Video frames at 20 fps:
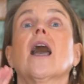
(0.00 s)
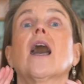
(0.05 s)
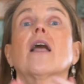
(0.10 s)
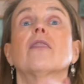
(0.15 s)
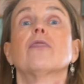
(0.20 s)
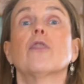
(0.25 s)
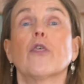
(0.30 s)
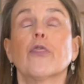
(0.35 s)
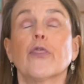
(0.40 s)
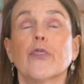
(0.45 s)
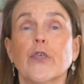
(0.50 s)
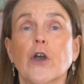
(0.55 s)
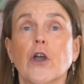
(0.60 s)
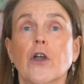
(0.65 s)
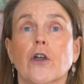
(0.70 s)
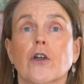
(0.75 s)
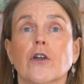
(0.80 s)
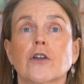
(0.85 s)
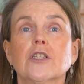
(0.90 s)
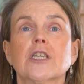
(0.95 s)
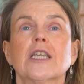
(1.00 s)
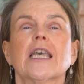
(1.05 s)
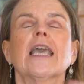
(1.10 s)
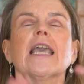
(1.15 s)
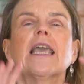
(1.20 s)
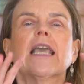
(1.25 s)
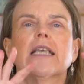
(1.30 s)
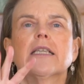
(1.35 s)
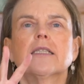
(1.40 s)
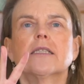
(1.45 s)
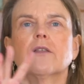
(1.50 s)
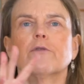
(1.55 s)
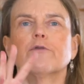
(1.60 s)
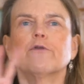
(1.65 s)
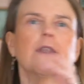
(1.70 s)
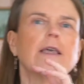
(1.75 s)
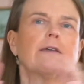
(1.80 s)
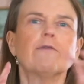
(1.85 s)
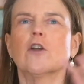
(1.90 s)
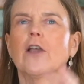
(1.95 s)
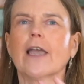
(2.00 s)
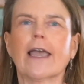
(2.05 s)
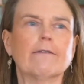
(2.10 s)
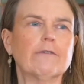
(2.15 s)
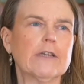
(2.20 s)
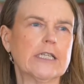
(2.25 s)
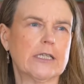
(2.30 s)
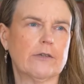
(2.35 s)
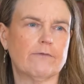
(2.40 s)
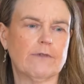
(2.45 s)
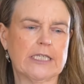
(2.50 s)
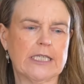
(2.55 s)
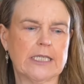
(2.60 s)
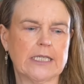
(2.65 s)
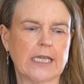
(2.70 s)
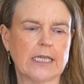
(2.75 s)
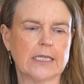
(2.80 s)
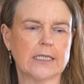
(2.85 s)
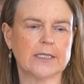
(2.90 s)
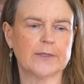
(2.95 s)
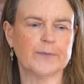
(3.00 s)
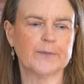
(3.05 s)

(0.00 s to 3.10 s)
and the third is the flavour characteristics.